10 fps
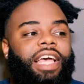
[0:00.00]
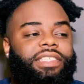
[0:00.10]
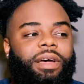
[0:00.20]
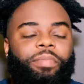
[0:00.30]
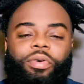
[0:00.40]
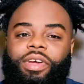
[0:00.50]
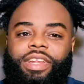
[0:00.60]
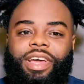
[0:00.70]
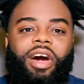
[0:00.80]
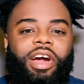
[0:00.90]
some point in
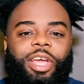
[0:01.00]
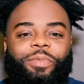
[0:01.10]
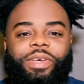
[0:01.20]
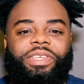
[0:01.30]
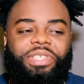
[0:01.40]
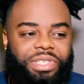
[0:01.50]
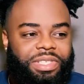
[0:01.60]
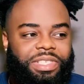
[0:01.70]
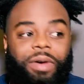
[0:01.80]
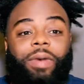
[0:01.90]
the argument,
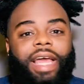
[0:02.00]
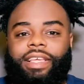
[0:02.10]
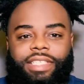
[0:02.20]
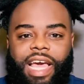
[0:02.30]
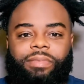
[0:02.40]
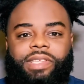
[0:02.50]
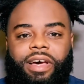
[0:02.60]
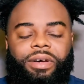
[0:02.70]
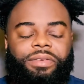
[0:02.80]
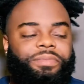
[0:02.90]
somebody taps
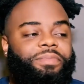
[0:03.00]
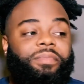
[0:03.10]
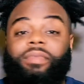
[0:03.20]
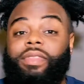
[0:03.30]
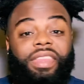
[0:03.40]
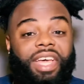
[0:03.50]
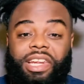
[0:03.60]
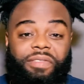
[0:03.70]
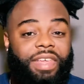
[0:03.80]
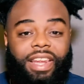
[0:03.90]
out. None
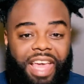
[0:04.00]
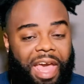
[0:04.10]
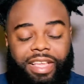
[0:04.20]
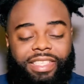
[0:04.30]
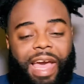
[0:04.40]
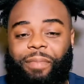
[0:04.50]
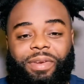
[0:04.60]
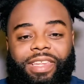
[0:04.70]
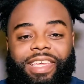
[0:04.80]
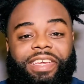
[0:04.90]
of that is
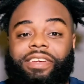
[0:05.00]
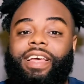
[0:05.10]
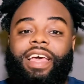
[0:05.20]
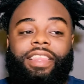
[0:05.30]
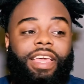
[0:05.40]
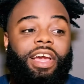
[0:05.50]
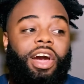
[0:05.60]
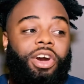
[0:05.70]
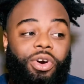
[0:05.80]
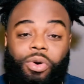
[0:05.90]
happening here. They
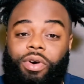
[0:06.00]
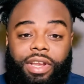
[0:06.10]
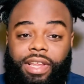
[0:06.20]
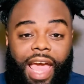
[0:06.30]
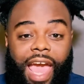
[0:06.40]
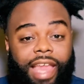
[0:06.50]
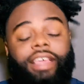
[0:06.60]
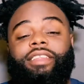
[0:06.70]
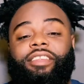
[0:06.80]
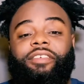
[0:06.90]
are going at
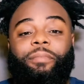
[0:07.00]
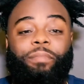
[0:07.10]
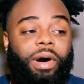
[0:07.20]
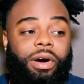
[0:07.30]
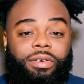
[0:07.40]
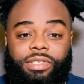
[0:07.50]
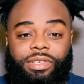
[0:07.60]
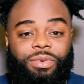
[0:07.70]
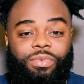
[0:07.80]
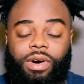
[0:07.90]
it, balls to
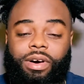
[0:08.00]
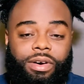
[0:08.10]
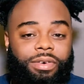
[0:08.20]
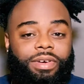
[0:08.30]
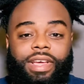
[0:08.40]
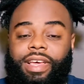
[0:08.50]
the wall,